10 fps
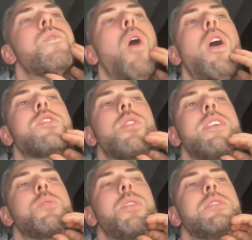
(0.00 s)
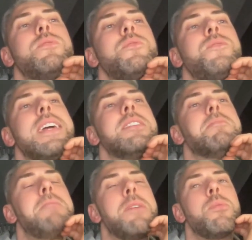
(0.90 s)
Hindsight's a wonderful thing.
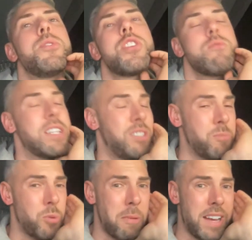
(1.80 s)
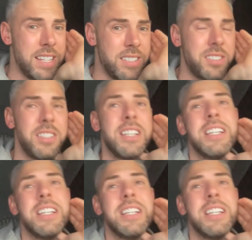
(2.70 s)
Maybe we should have rested more players.